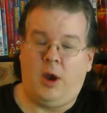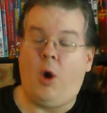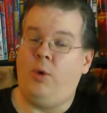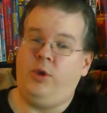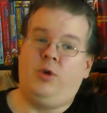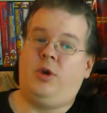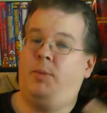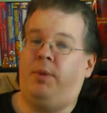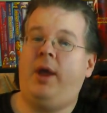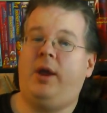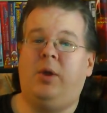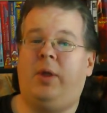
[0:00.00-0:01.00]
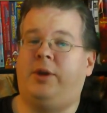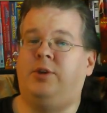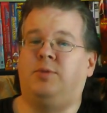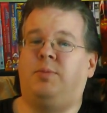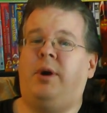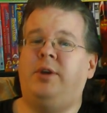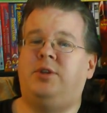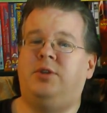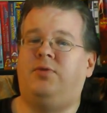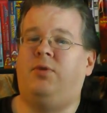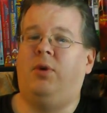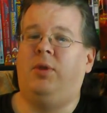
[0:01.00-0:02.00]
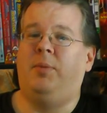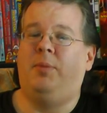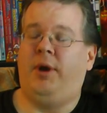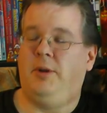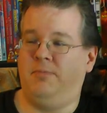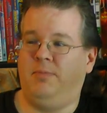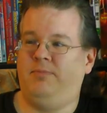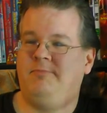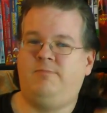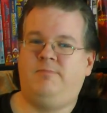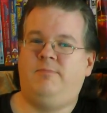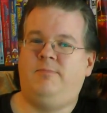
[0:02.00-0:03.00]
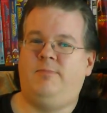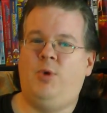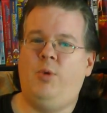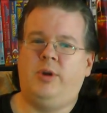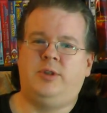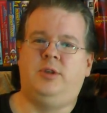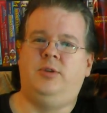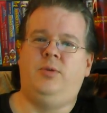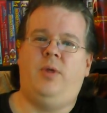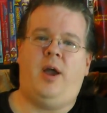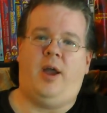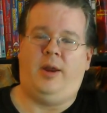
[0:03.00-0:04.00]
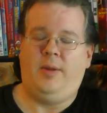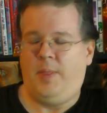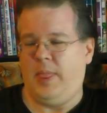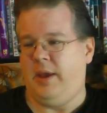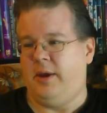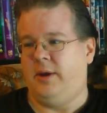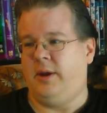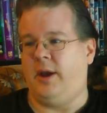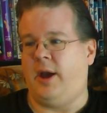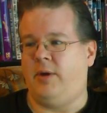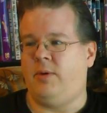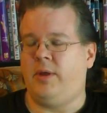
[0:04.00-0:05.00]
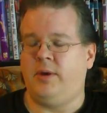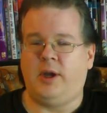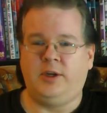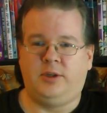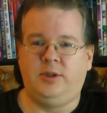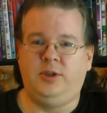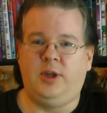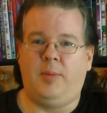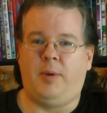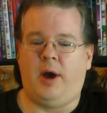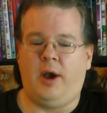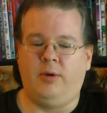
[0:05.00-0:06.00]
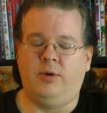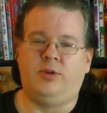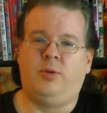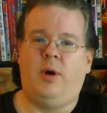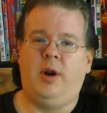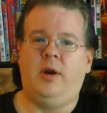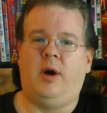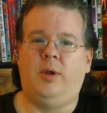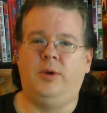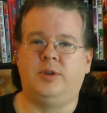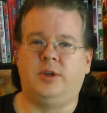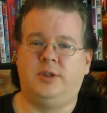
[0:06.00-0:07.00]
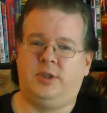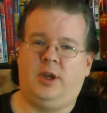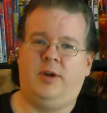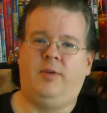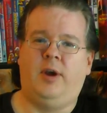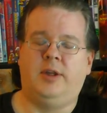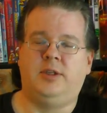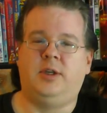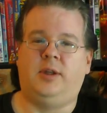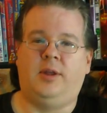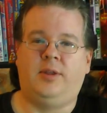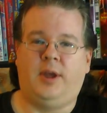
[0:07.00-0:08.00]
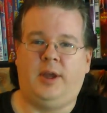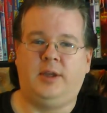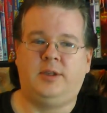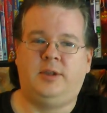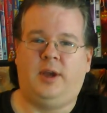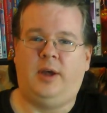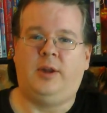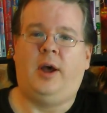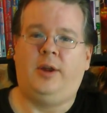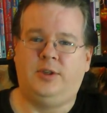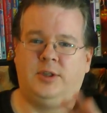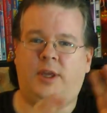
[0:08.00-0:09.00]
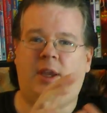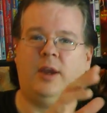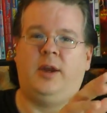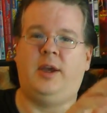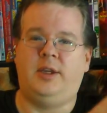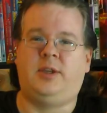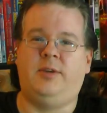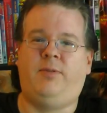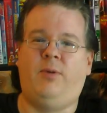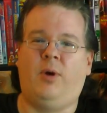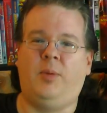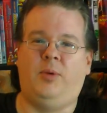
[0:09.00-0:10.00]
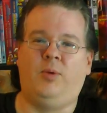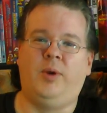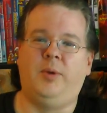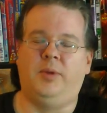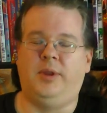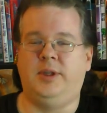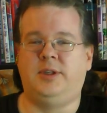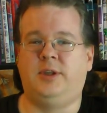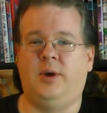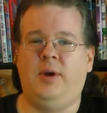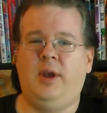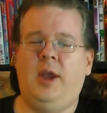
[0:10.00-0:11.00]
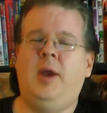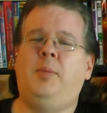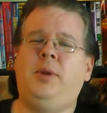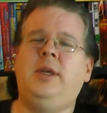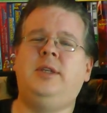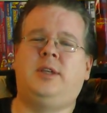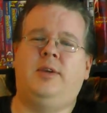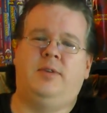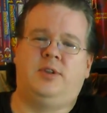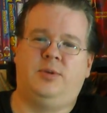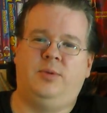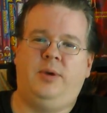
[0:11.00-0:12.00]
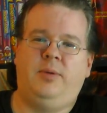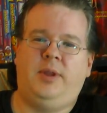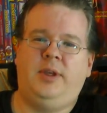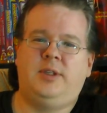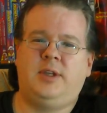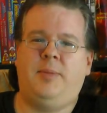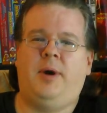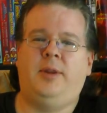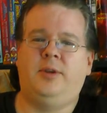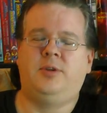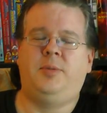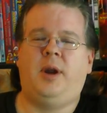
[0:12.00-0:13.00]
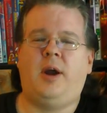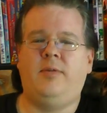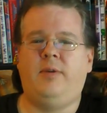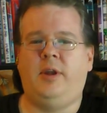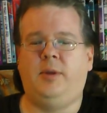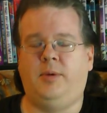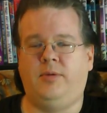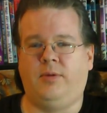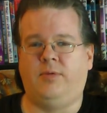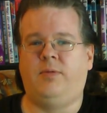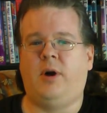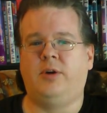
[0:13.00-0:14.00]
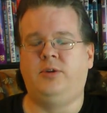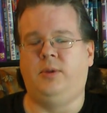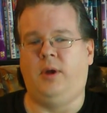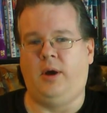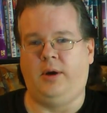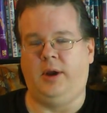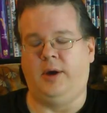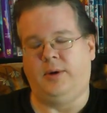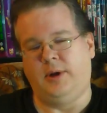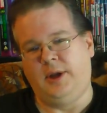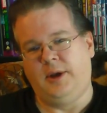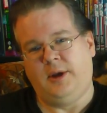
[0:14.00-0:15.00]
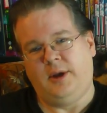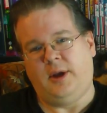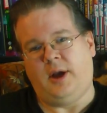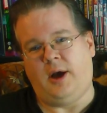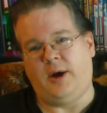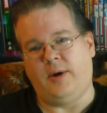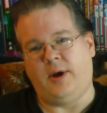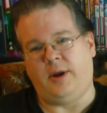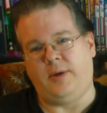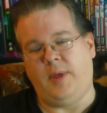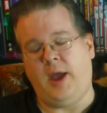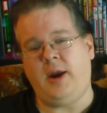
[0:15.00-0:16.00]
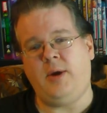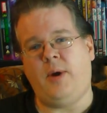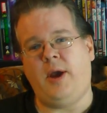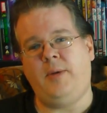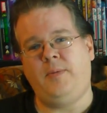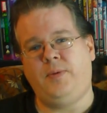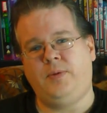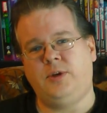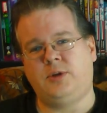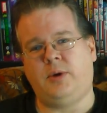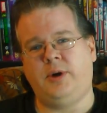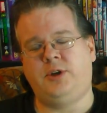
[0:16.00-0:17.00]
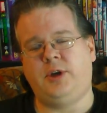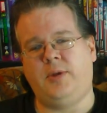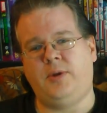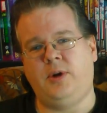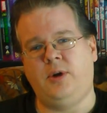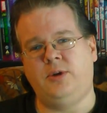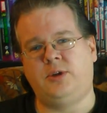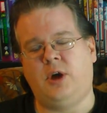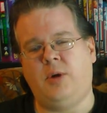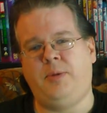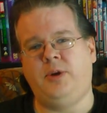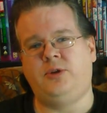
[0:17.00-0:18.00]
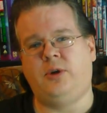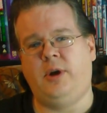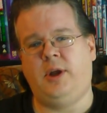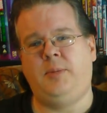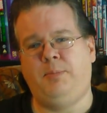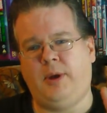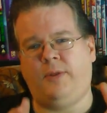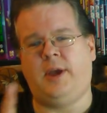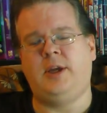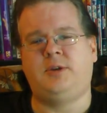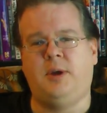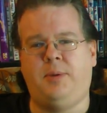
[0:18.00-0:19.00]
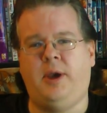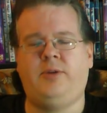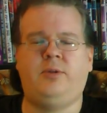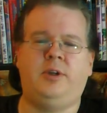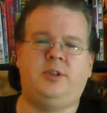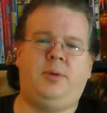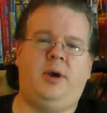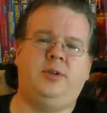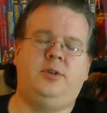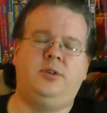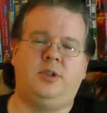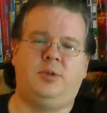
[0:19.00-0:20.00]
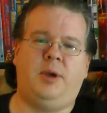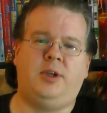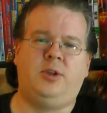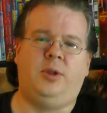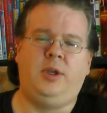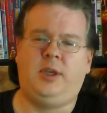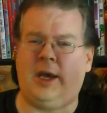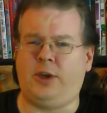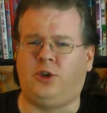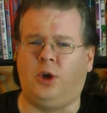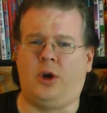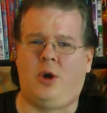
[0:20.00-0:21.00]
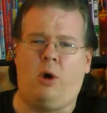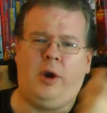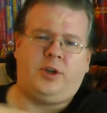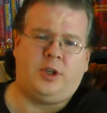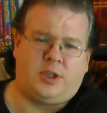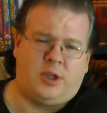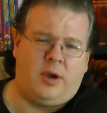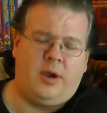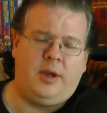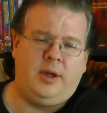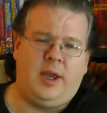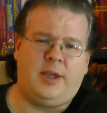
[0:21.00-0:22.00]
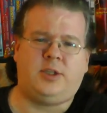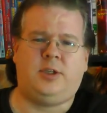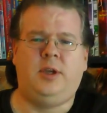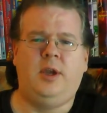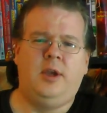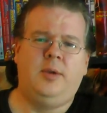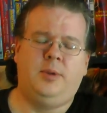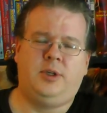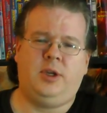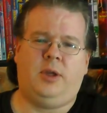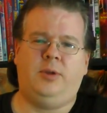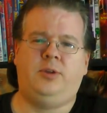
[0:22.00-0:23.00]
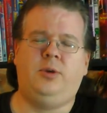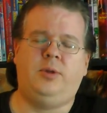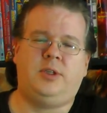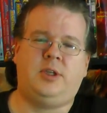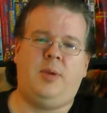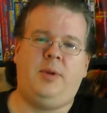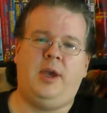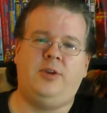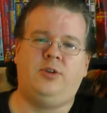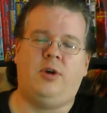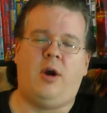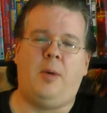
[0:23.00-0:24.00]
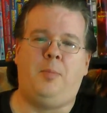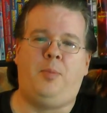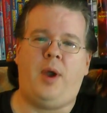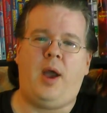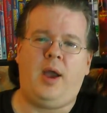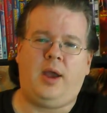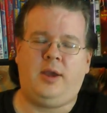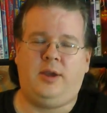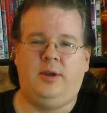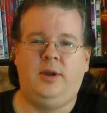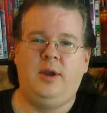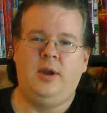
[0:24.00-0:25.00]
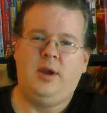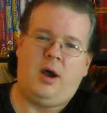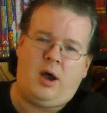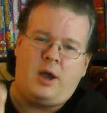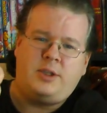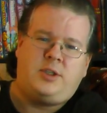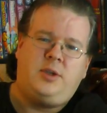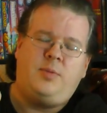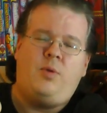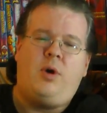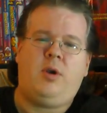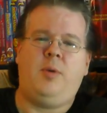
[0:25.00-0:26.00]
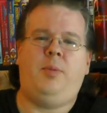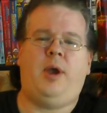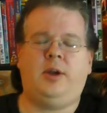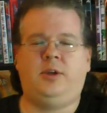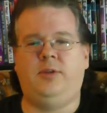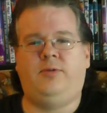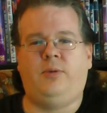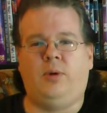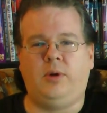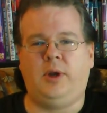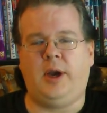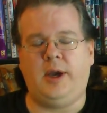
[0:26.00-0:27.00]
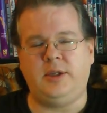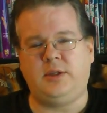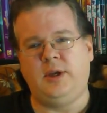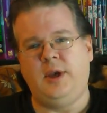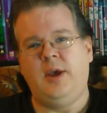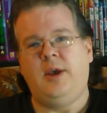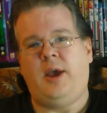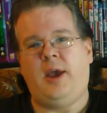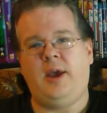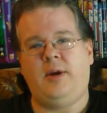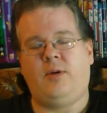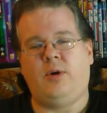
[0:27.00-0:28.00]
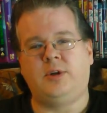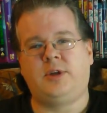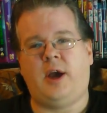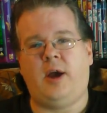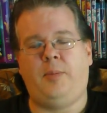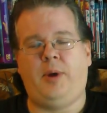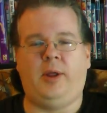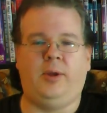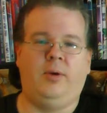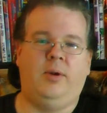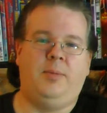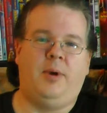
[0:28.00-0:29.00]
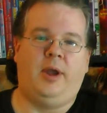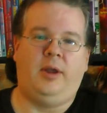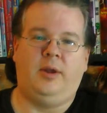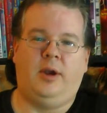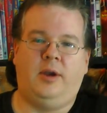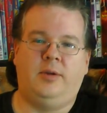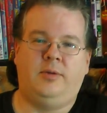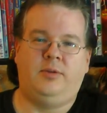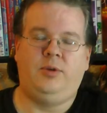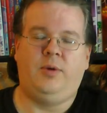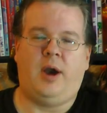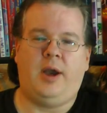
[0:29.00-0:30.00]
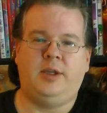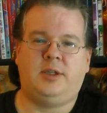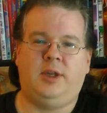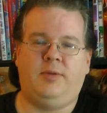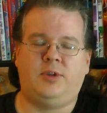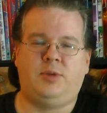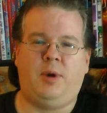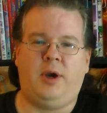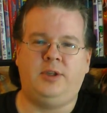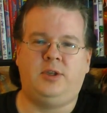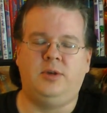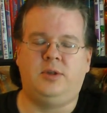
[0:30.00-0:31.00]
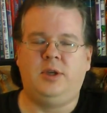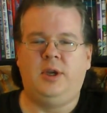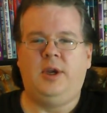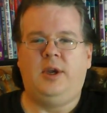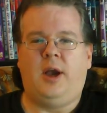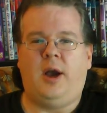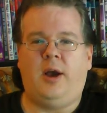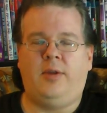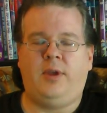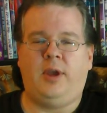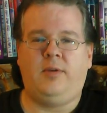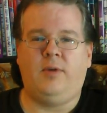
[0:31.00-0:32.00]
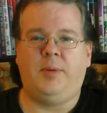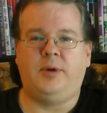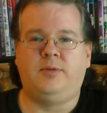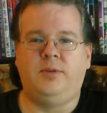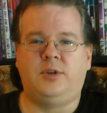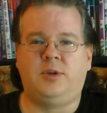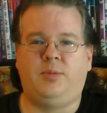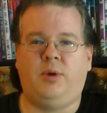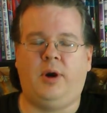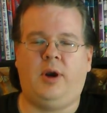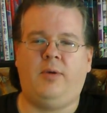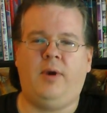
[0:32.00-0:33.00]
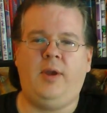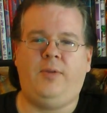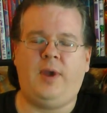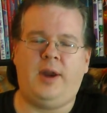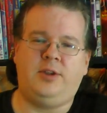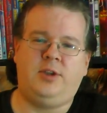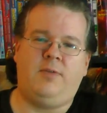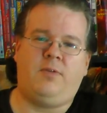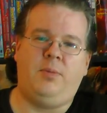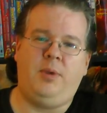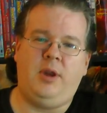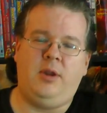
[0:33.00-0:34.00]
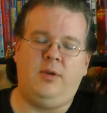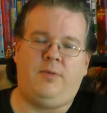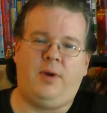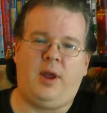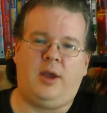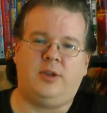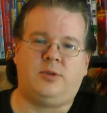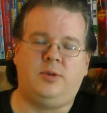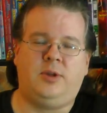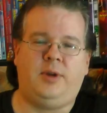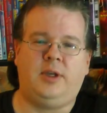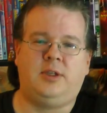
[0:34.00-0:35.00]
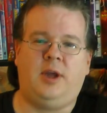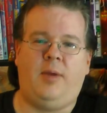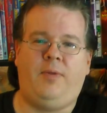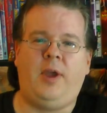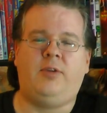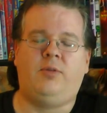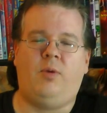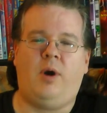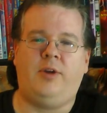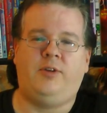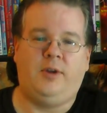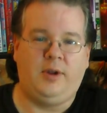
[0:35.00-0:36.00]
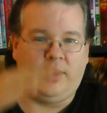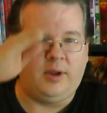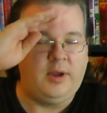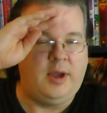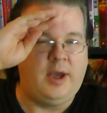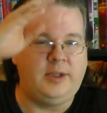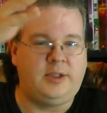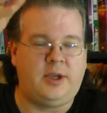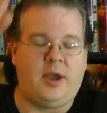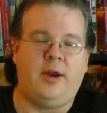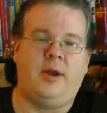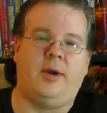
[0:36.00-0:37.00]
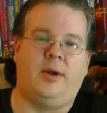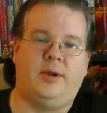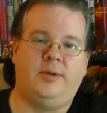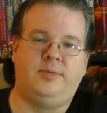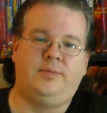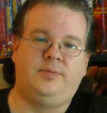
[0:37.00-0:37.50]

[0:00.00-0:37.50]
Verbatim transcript: Oh, you can pay collector's prices for them, but who wants to do that? Yeah, I'd rather not dump $120 on Son of Godzilla, thanks. I'll, I'll just take a nice, affordable re release. So please give us a re release. Come on, those have been unavailable for far too long now. Alrighty. Anyway, just wanted to share the news. Hope you enjoyed it. Big thanks to my Patreon sponsors, especially Get Your Gorgeous On. Yes, Michelle O'Toole and Simon Hedger are back awesome. Welcome back to the fold, guys. And of course, Kyle Pellegrini, my uh, two highest level sponsors. Uh, thank you very much for the support. All right, that is it from me to you for now. So until next time, thanks for watching and sayonara.